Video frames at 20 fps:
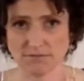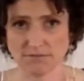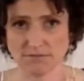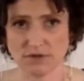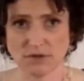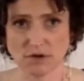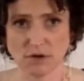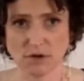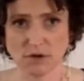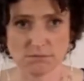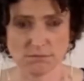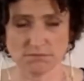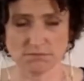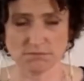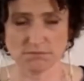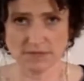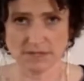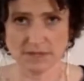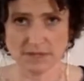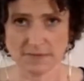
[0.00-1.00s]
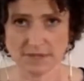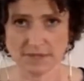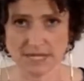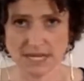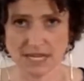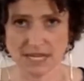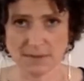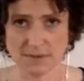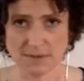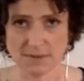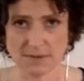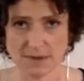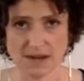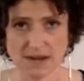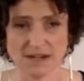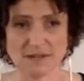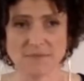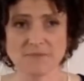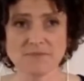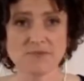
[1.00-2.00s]
So something to keep in
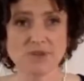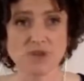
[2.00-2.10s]
mind.